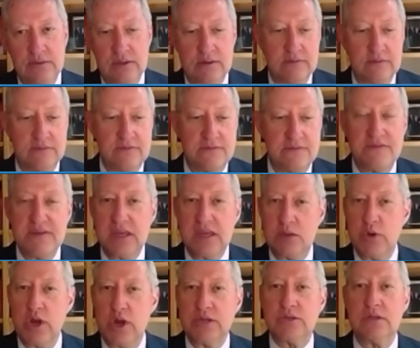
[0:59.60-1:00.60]
the fee
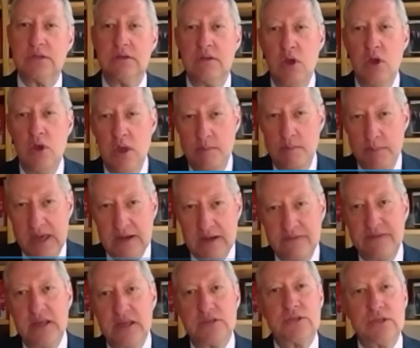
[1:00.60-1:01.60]
compression
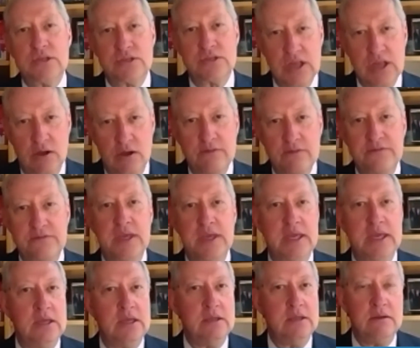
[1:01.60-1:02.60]
manifests itself
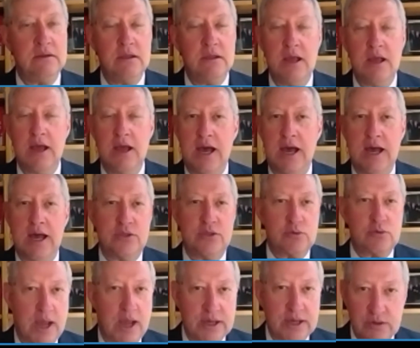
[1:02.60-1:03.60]
in the
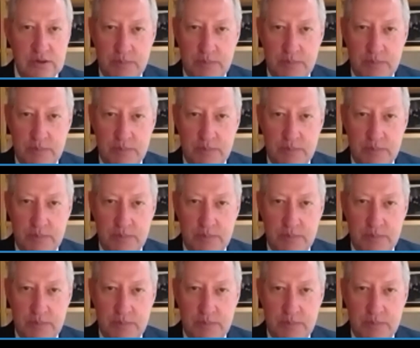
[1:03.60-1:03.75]
rise of